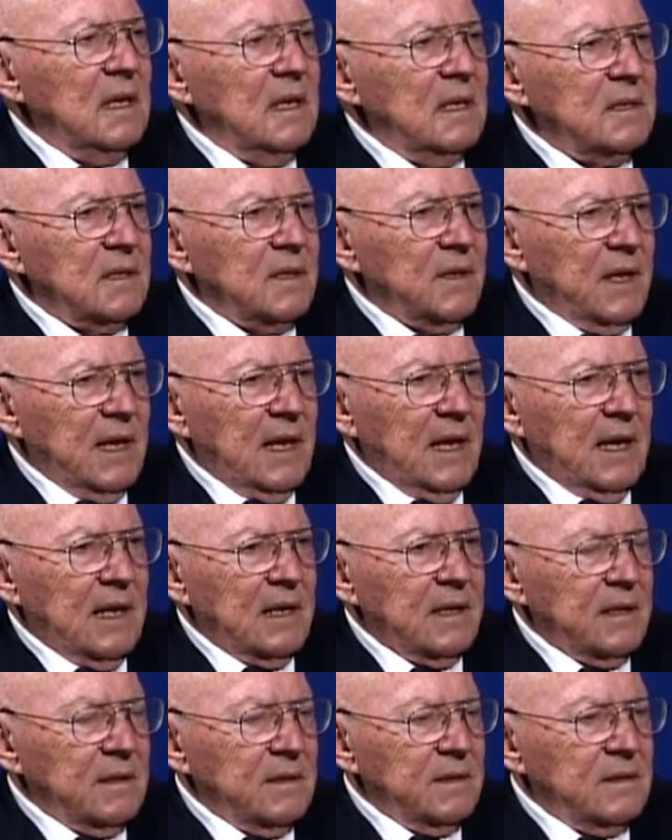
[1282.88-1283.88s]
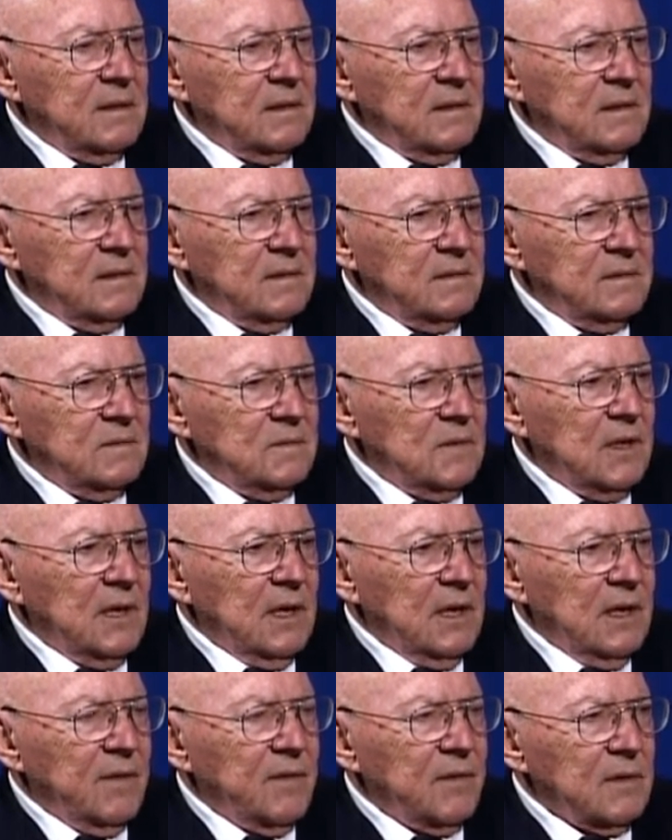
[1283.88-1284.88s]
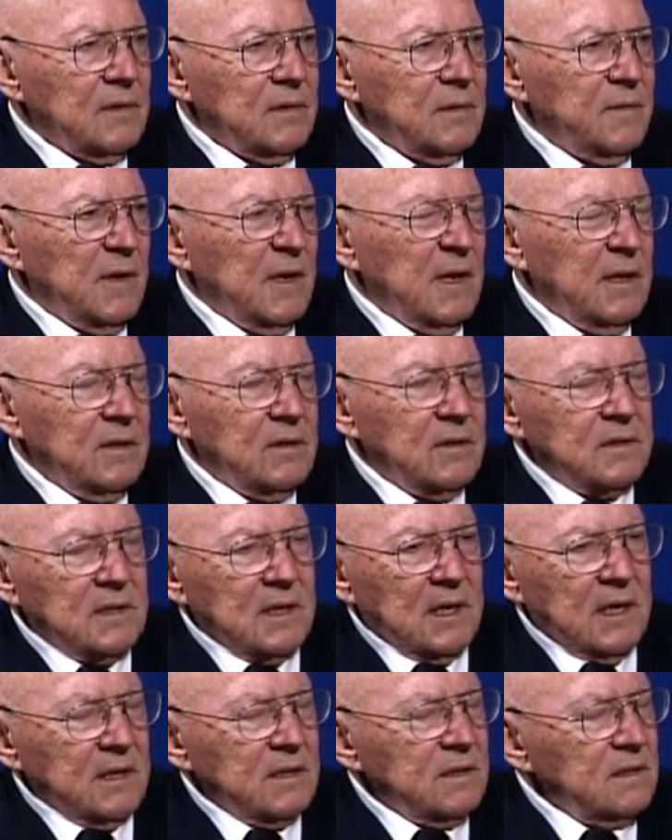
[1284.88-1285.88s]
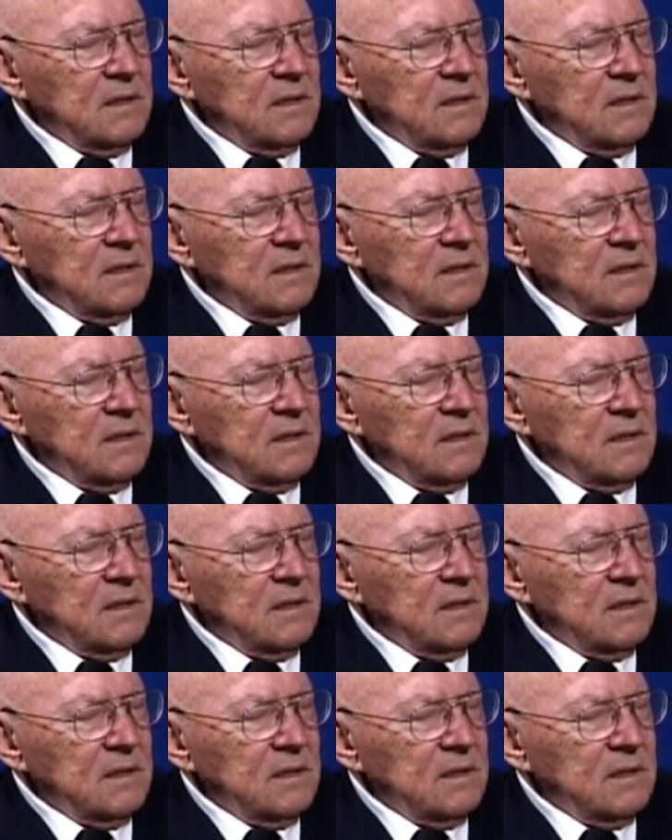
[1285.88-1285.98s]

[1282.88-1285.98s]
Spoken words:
So they had a really difficult time. Those guys,